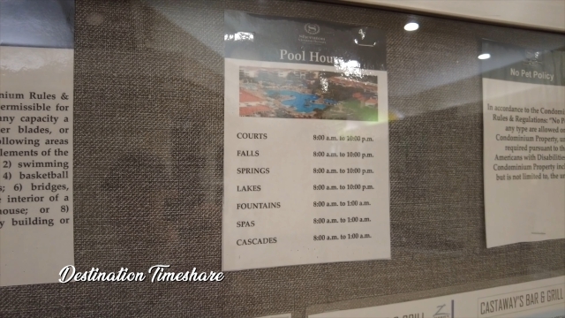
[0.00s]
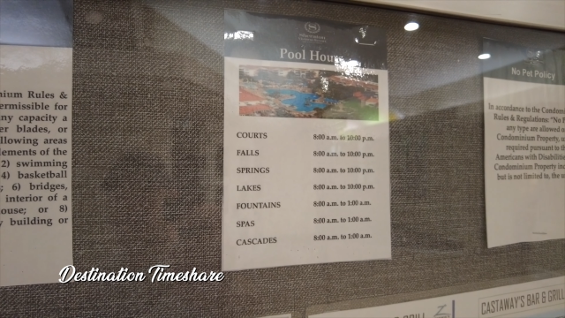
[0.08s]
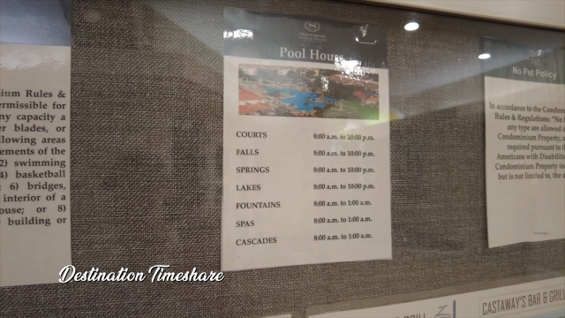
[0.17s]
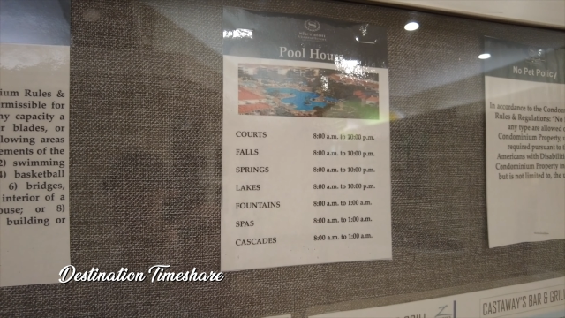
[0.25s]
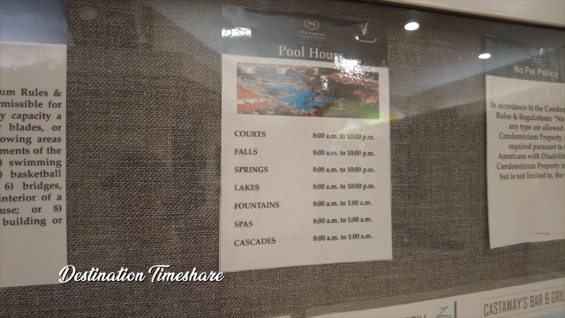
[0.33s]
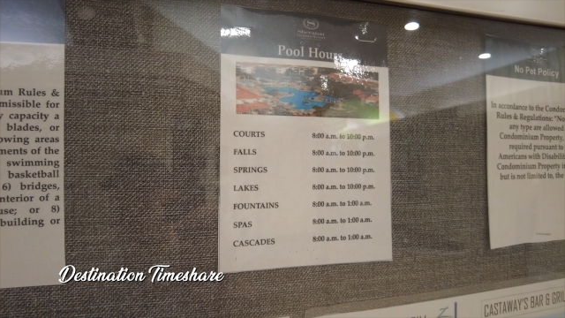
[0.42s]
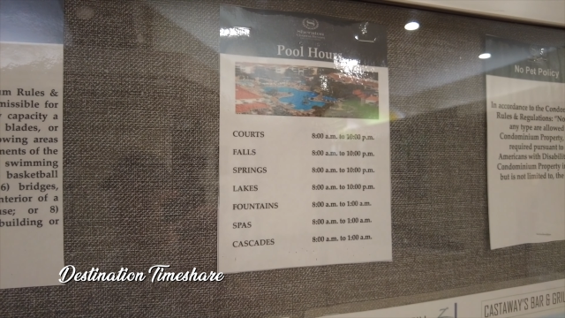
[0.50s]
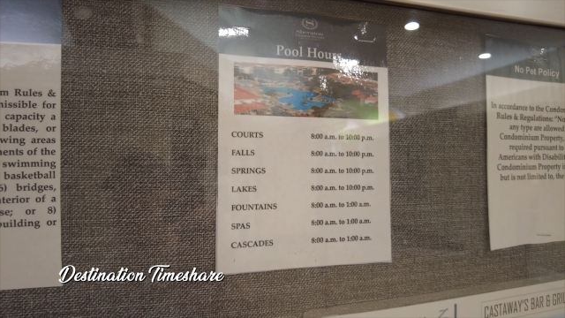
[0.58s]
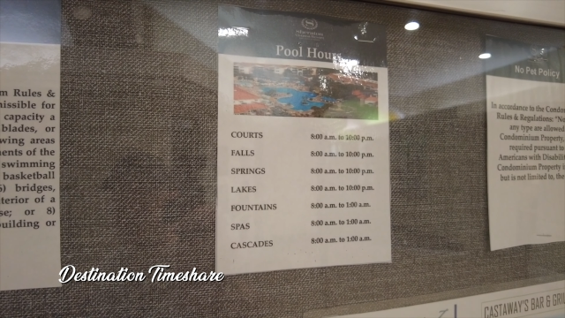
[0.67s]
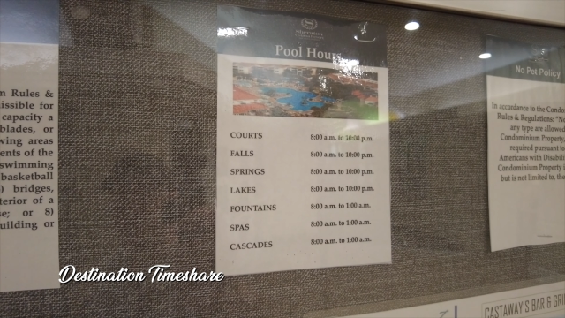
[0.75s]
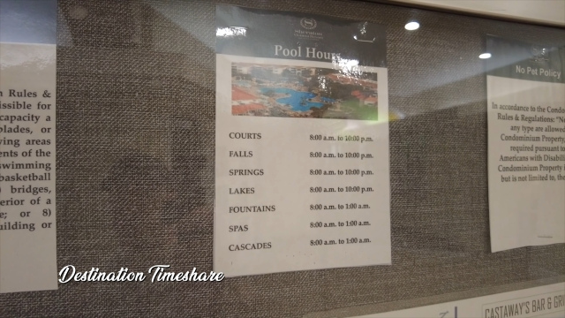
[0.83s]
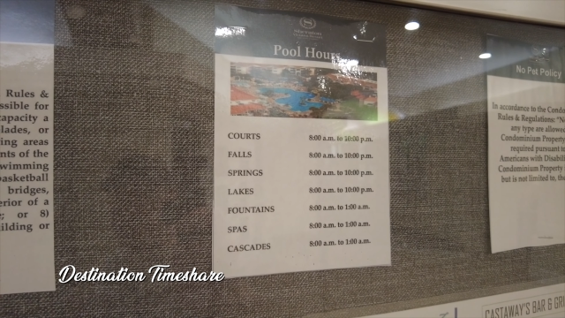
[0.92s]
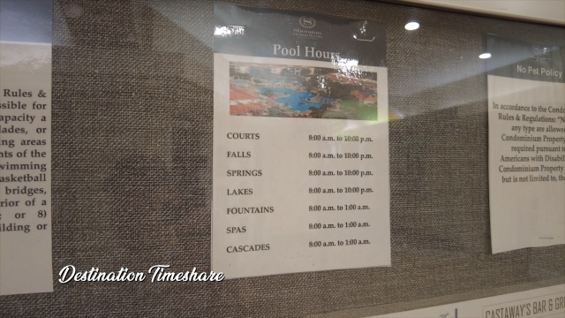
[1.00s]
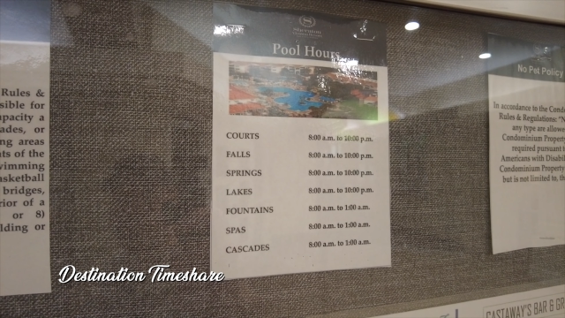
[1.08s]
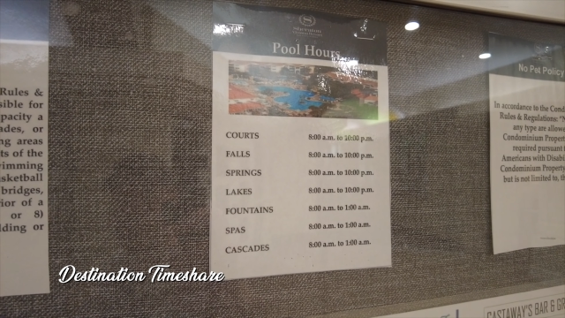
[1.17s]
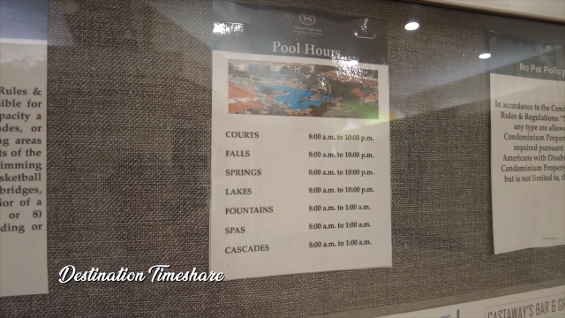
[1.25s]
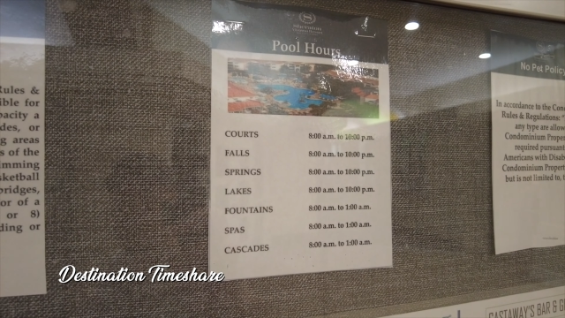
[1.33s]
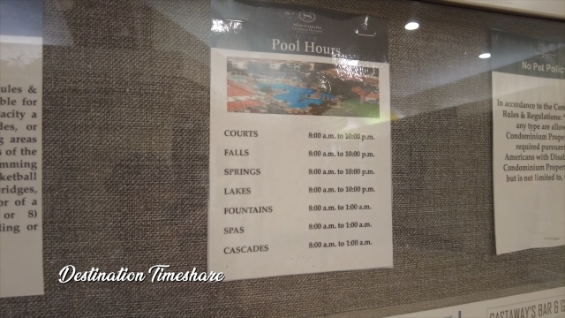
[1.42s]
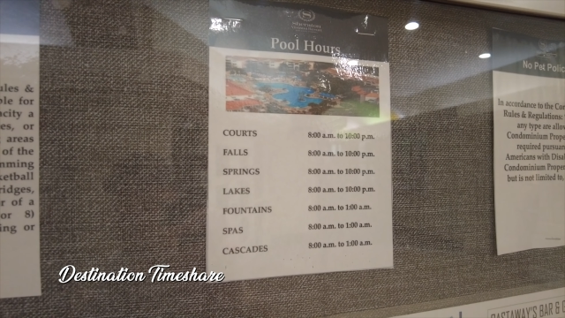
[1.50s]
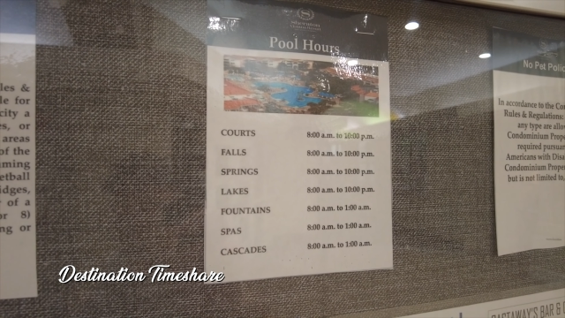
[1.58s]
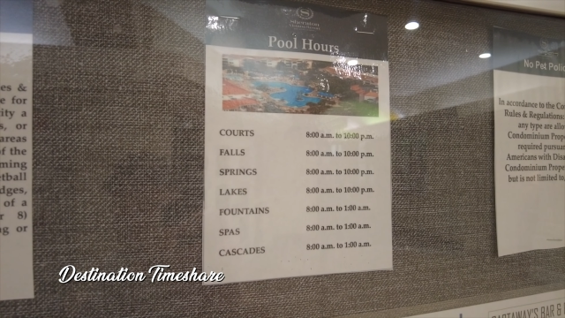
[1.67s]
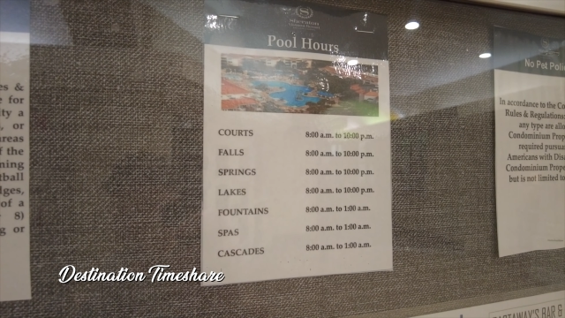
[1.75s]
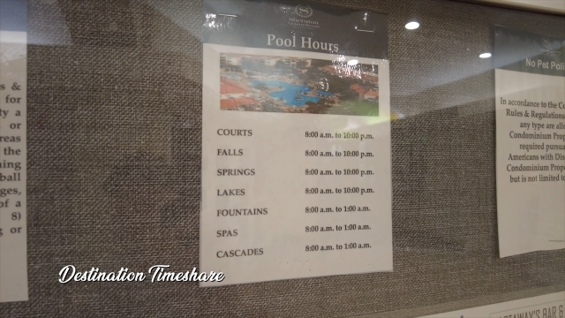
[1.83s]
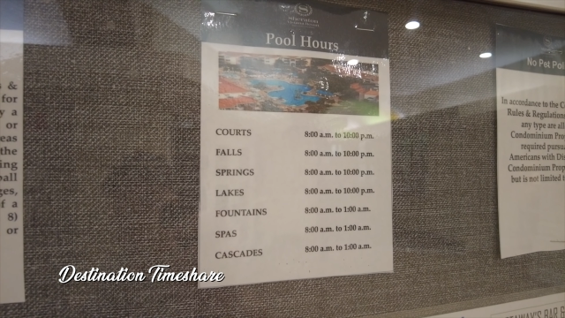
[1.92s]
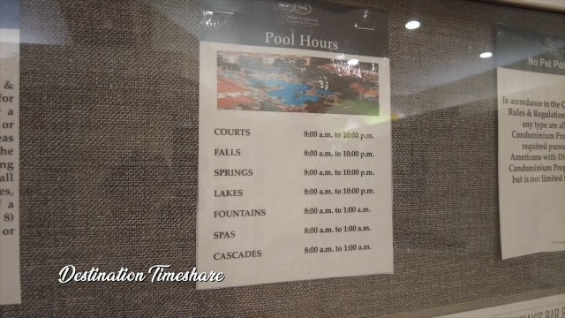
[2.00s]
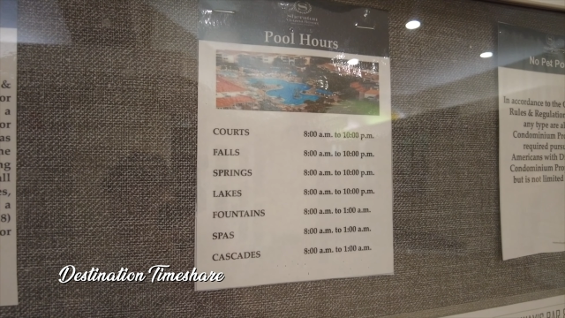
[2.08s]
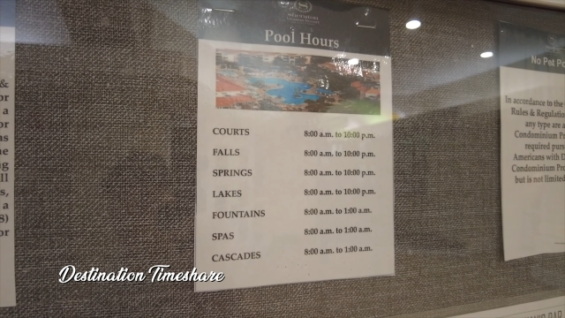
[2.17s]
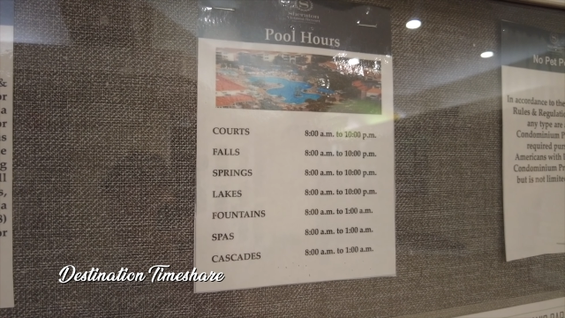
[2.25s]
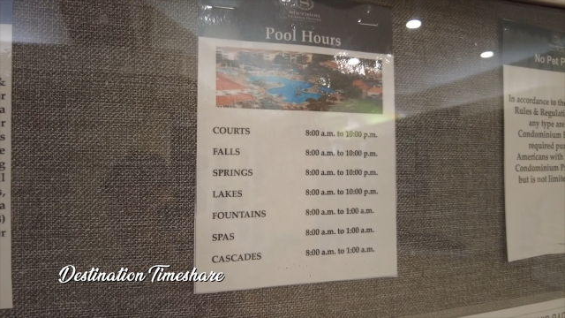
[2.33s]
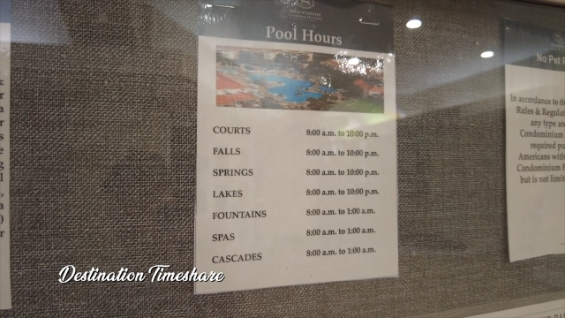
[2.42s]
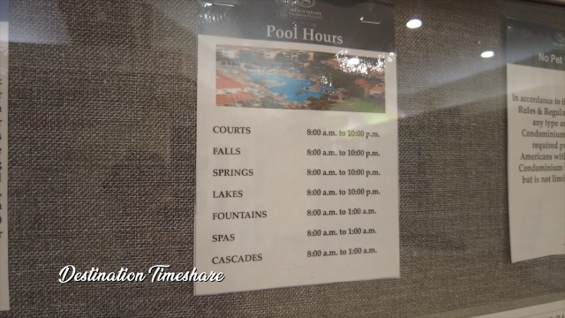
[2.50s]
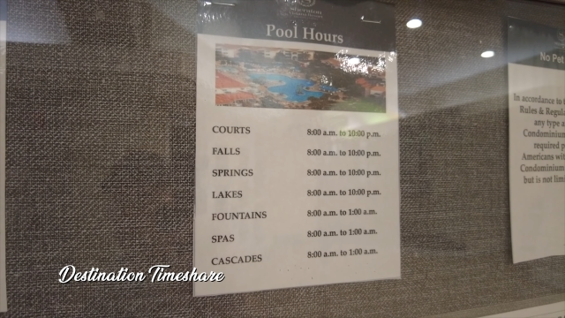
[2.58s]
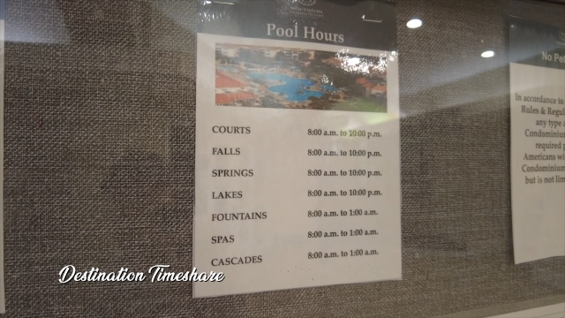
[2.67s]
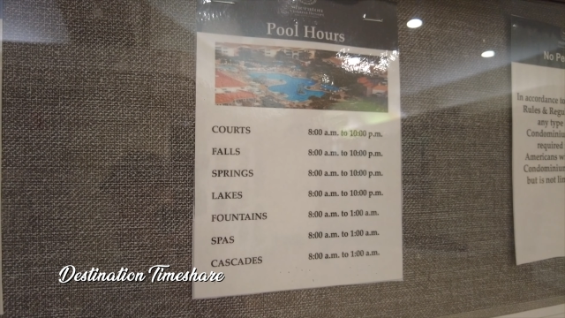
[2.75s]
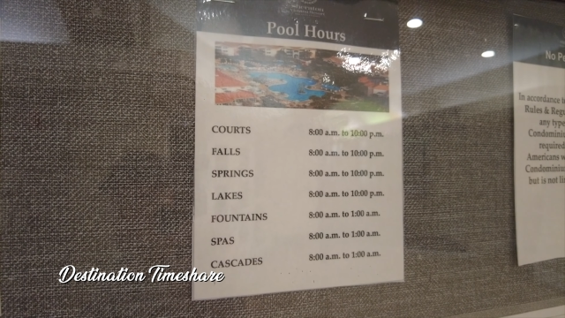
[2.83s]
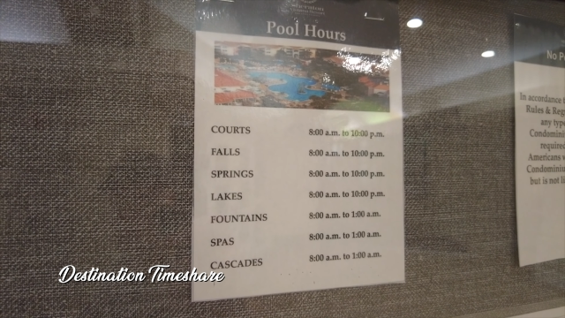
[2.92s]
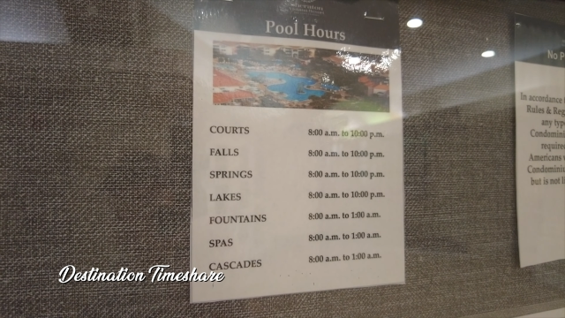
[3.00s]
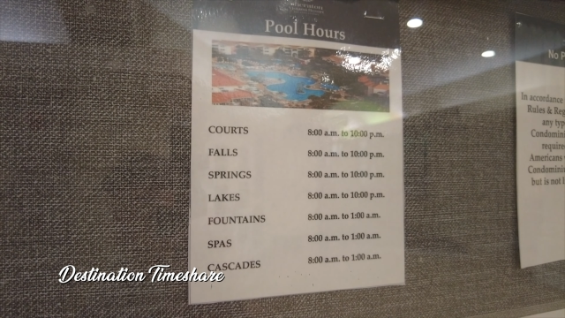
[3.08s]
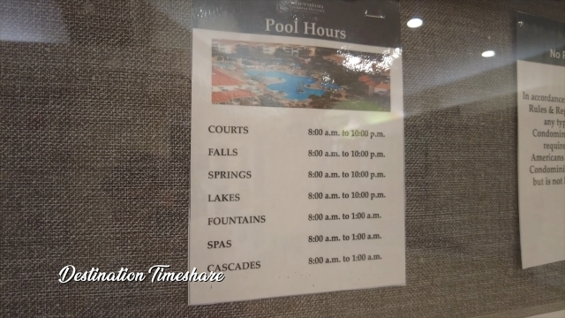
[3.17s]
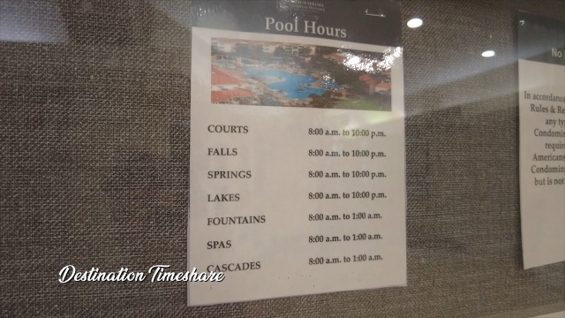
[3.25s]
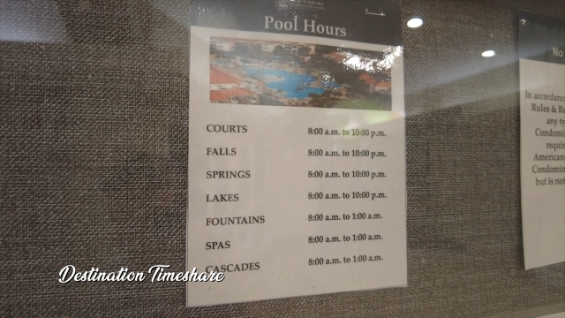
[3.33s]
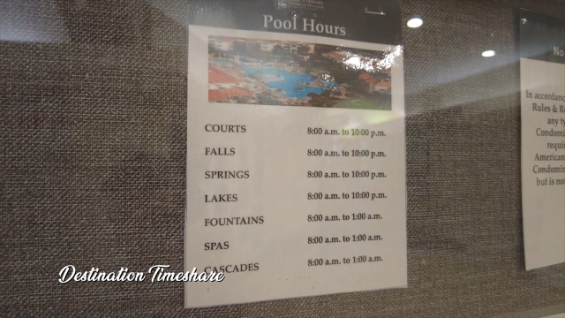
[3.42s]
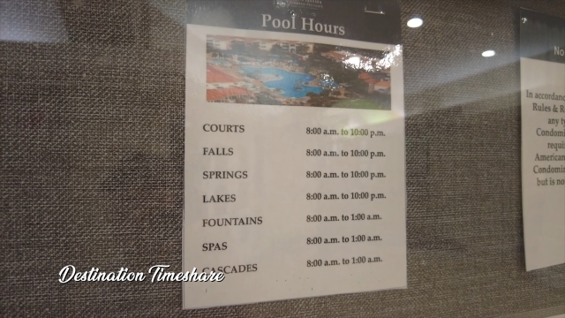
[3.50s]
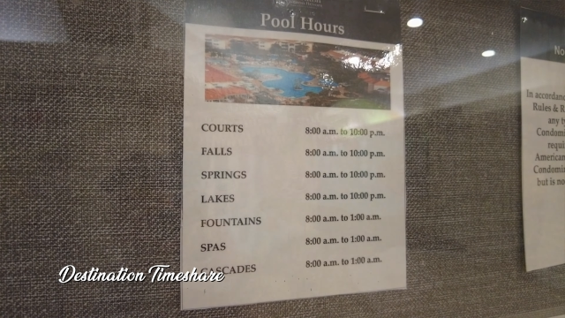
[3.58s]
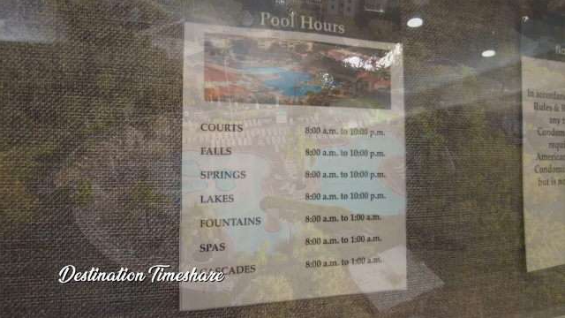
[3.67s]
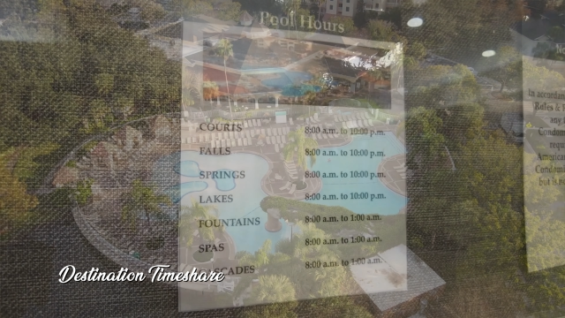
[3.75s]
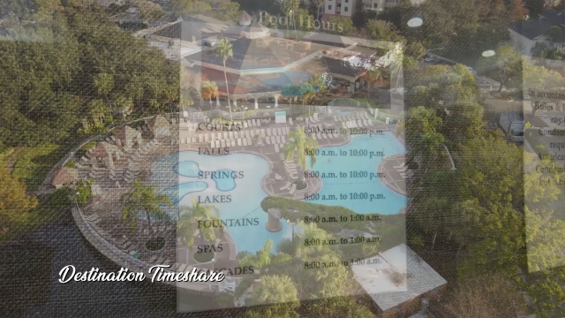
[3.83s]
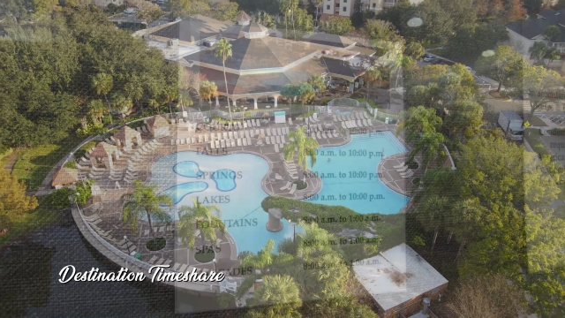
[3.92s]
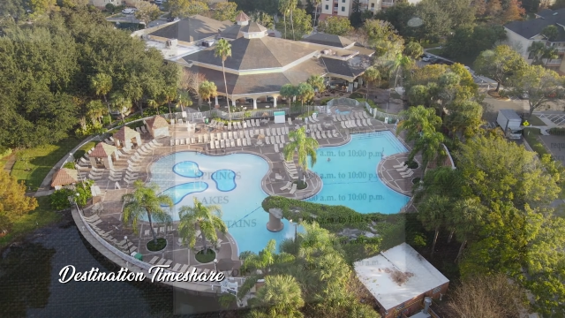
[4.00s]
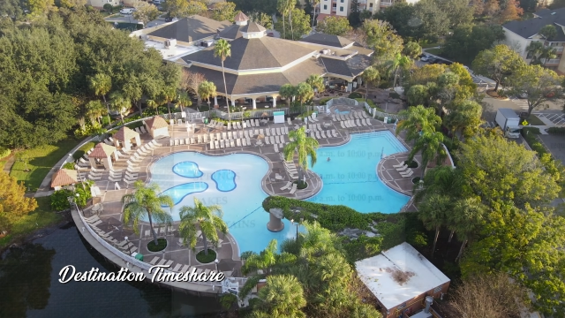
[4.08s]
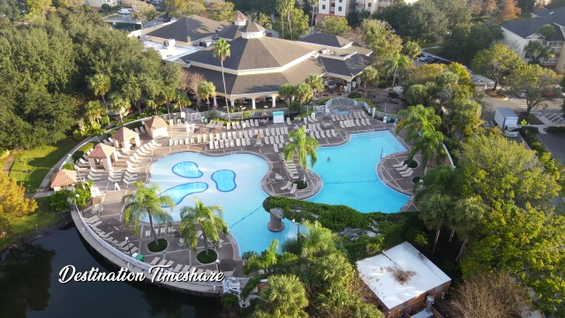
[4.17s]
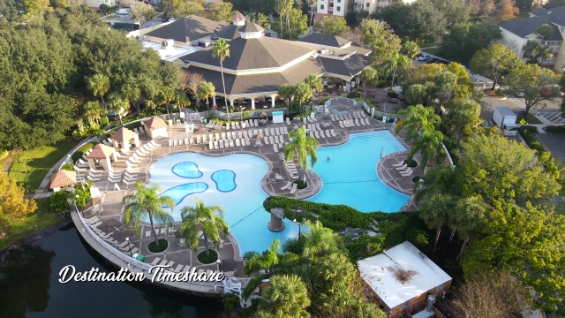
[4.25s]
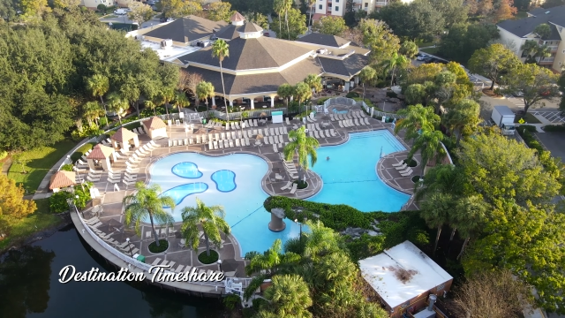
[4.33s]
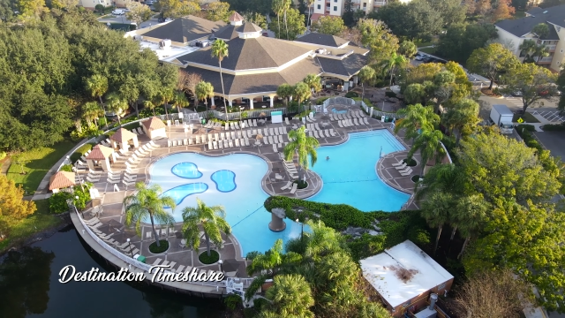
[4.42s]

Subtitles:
Nobody's mouth can be seen.